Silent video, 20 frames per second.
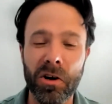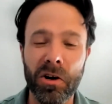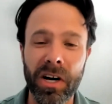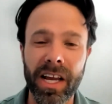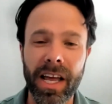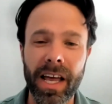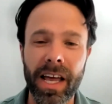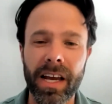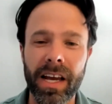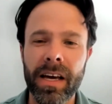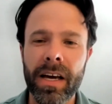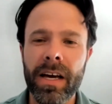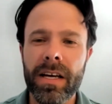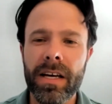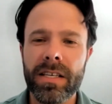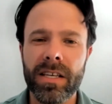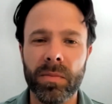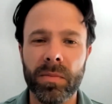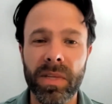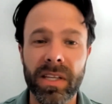create
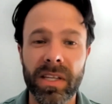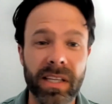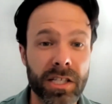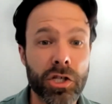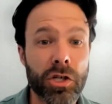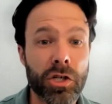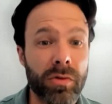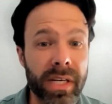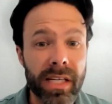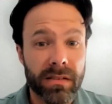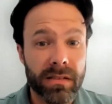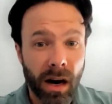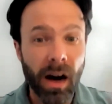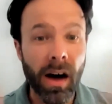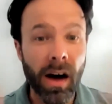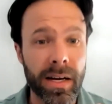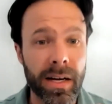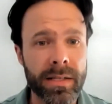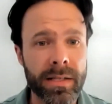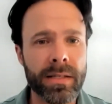something that is unique to
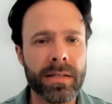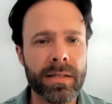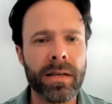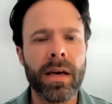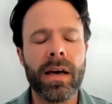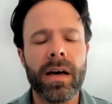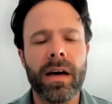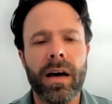us,